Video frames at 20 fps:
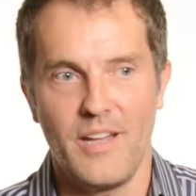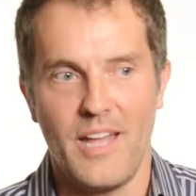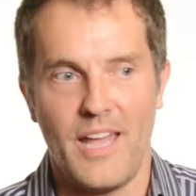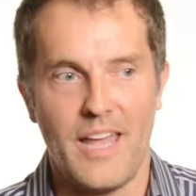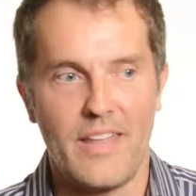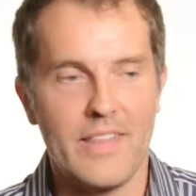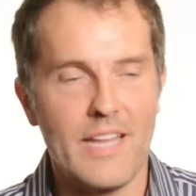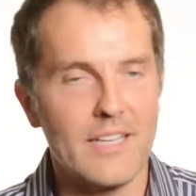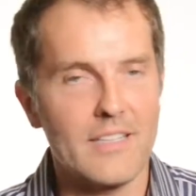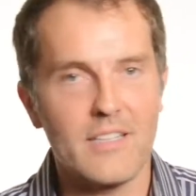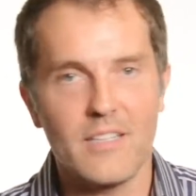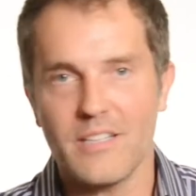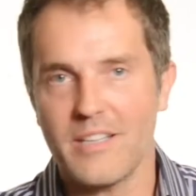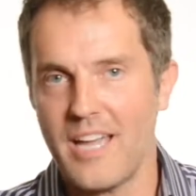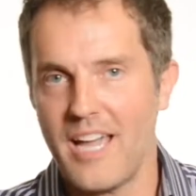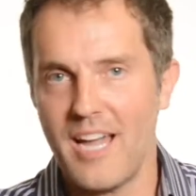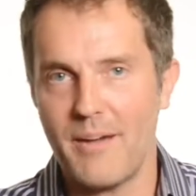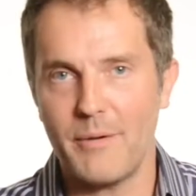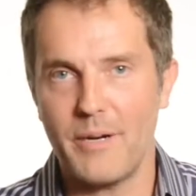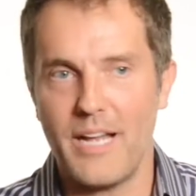And that little
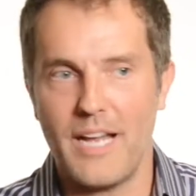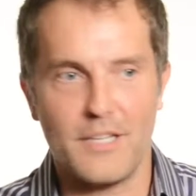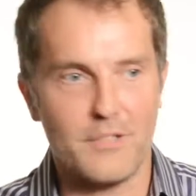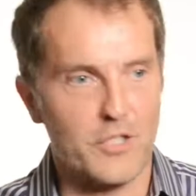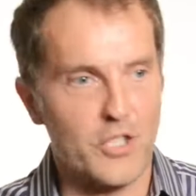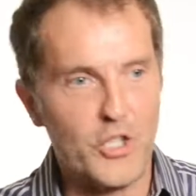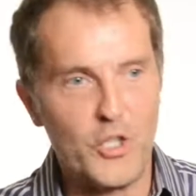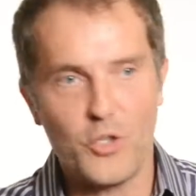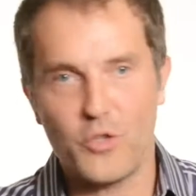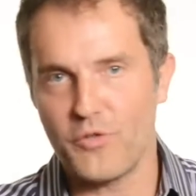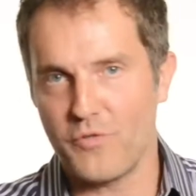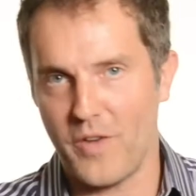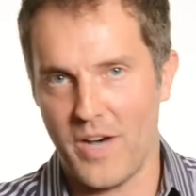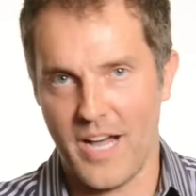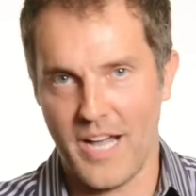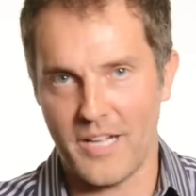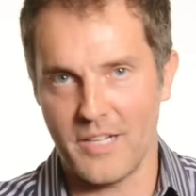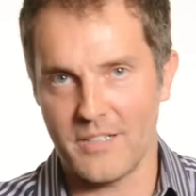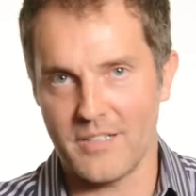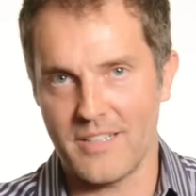camera has huge
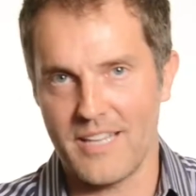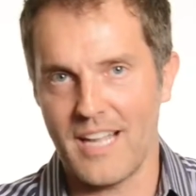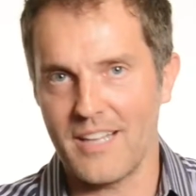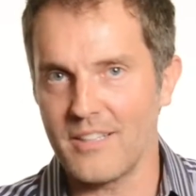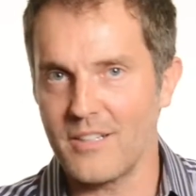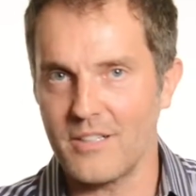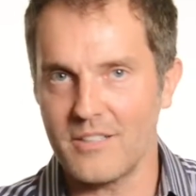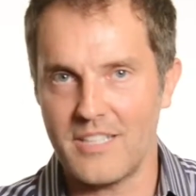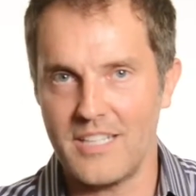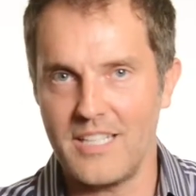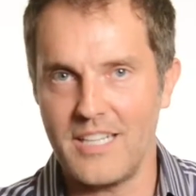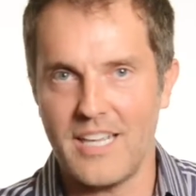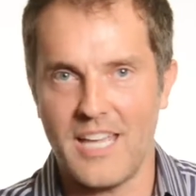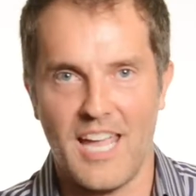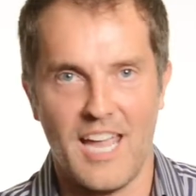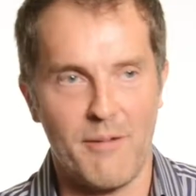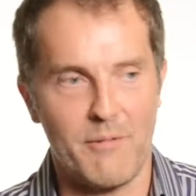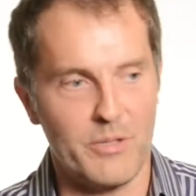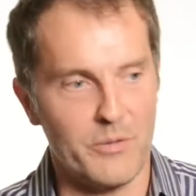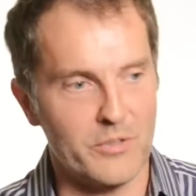files, and that little teeny
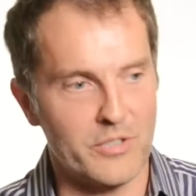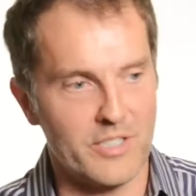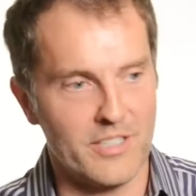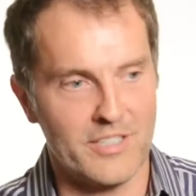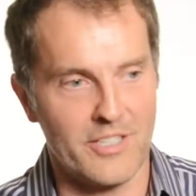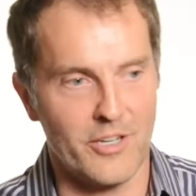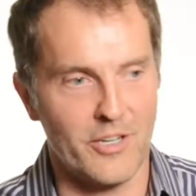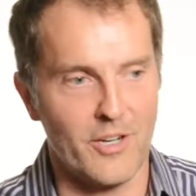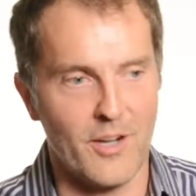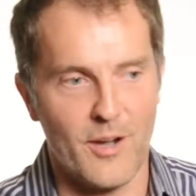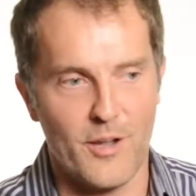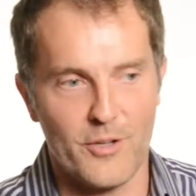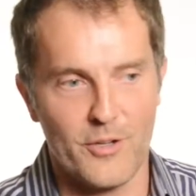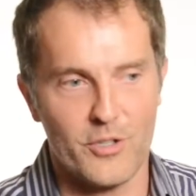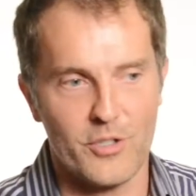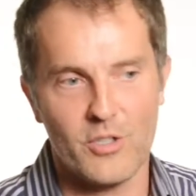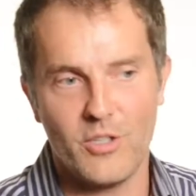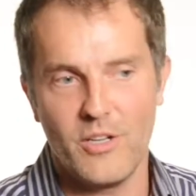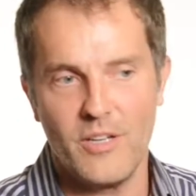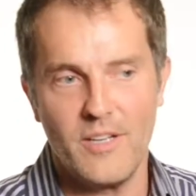camera that was
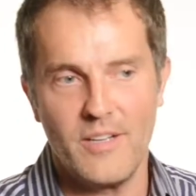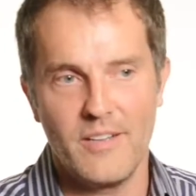$600